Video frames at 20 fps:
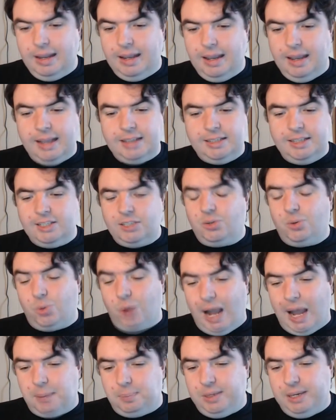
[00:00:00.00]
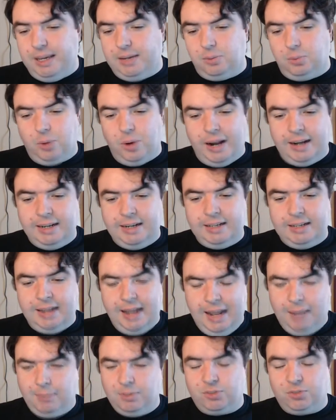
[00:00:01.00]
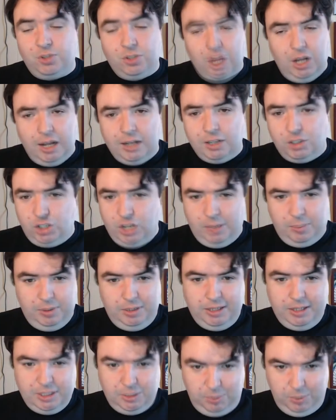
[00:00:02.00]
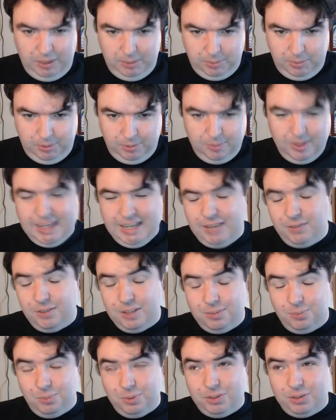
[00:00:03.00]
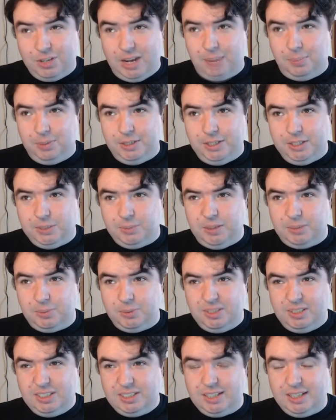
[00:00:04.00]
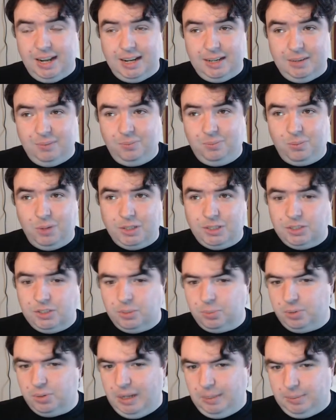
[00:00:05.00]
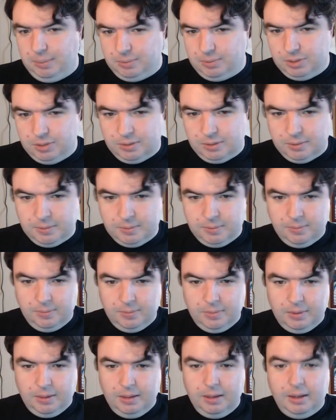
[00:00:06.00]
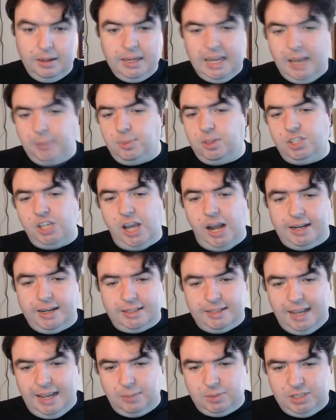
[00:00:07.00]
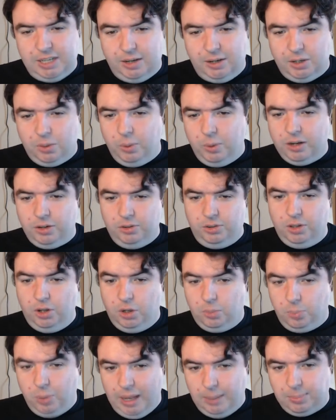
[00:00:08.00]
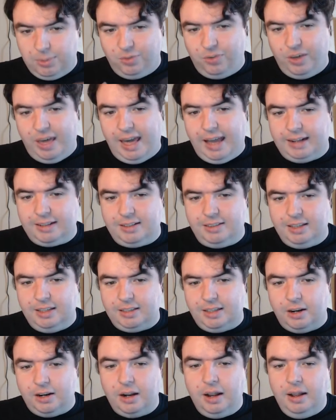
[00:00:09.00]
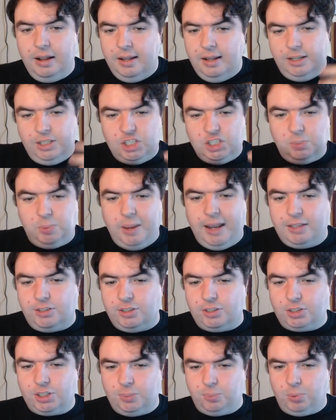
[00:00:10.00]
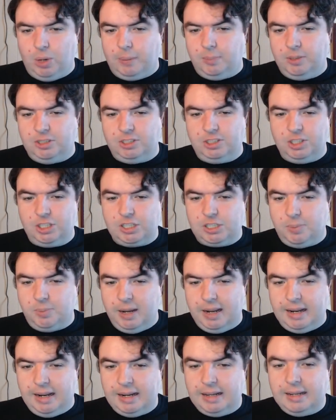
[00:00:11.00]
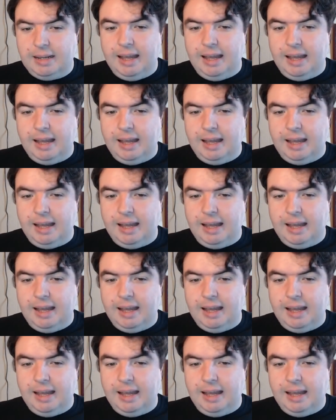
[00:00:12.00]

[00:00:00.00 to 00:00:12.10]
is he's crappy at writing names for non-Japanese. And even with Japanese people, he's kind of runs into problems. Keep the Zionic name sounding weird, though. Play up the fact that they're spacer supremacists by